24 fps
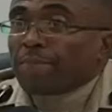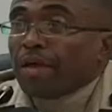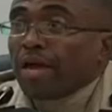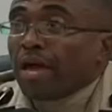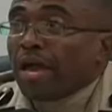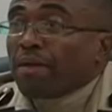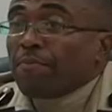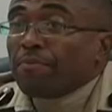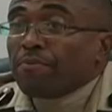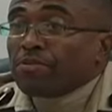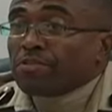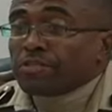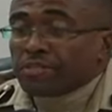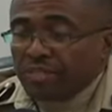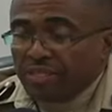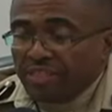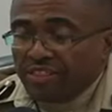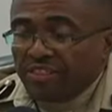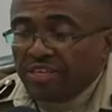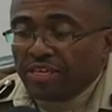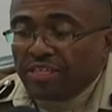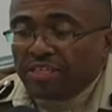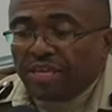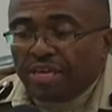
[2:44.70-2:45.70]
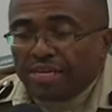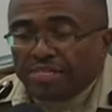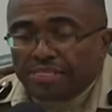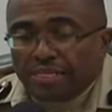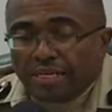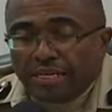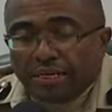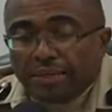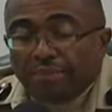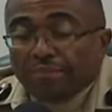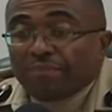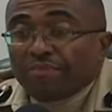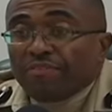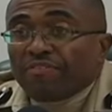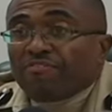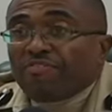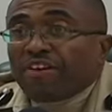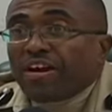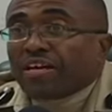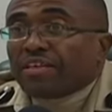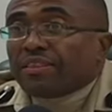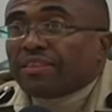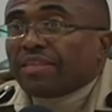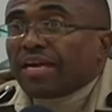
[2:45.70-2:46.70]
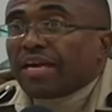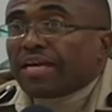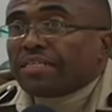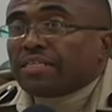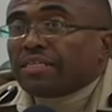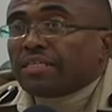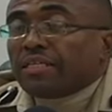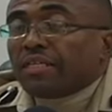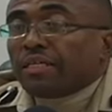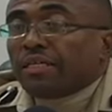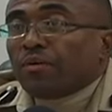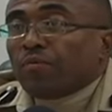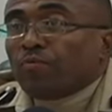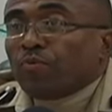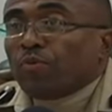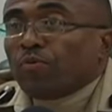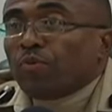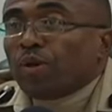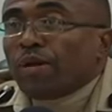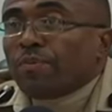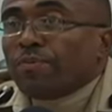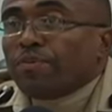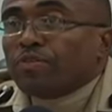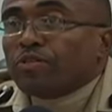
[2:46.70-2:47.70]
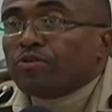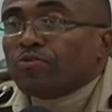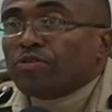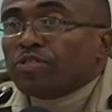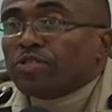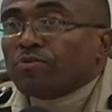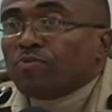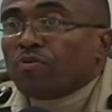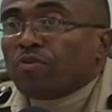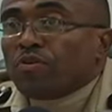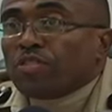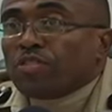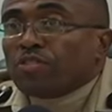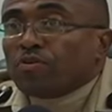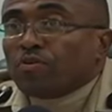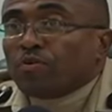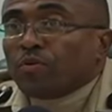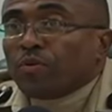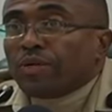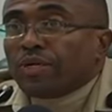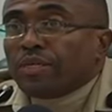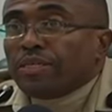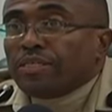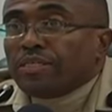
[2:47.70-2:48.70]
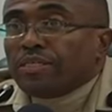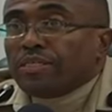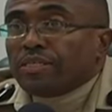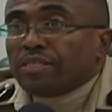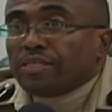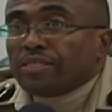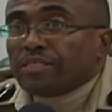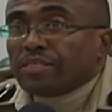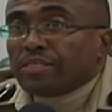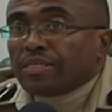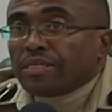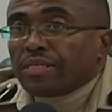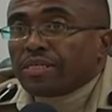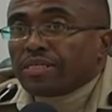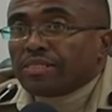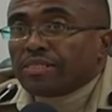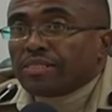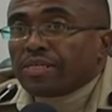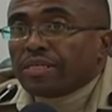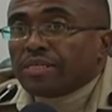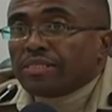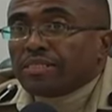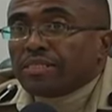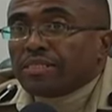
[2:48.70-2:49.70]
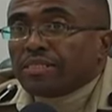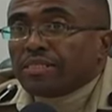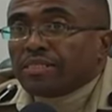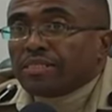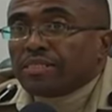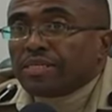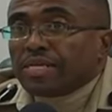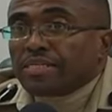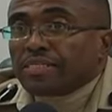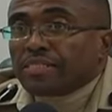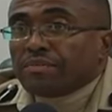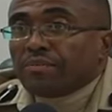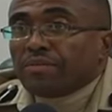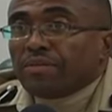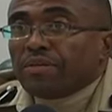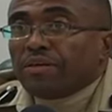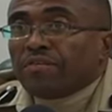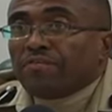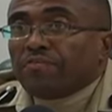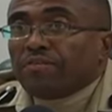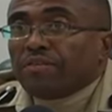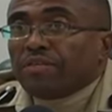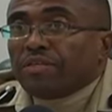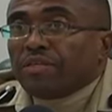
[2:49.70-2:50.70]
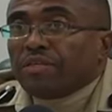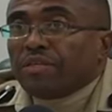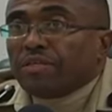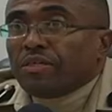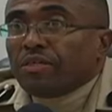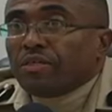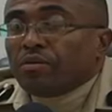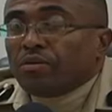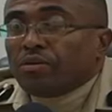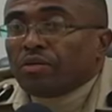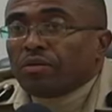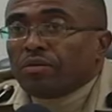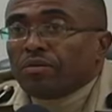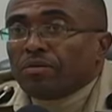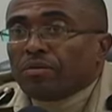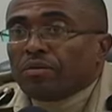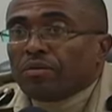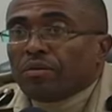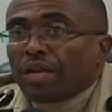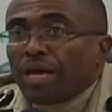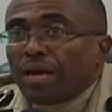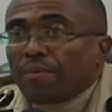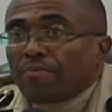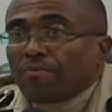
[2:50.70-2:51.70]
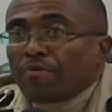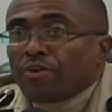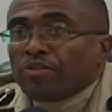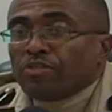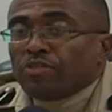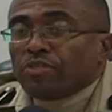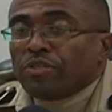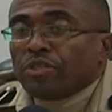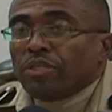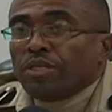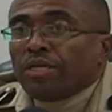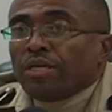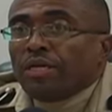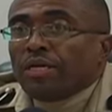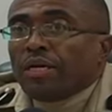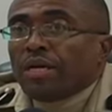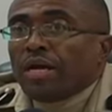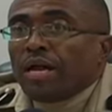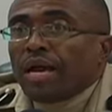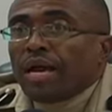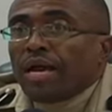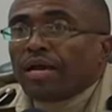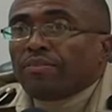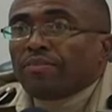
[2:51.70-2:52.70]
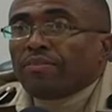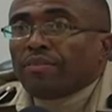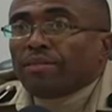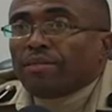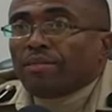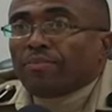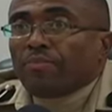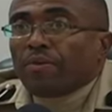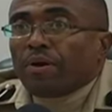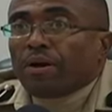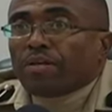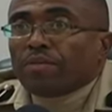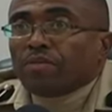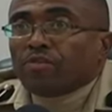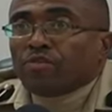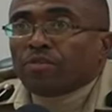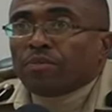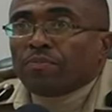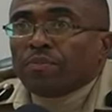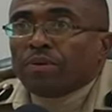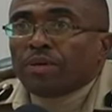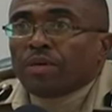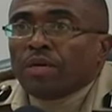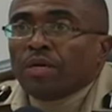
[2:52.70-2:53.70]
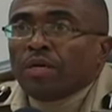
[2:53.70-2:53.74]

I personally think that the fact that we were able to respond so quickly to the incident yesterday is a testament of the collaboration and the partnership.